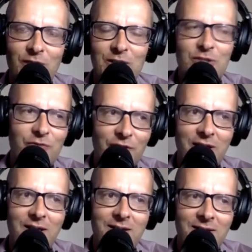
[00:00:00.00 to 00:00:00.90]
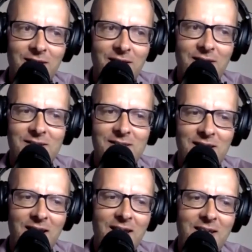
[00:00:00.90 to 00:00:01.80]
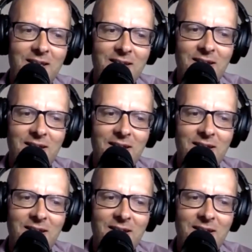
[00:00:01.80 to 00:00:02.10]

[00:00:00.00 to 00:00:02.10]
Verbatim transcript: asked for it to say,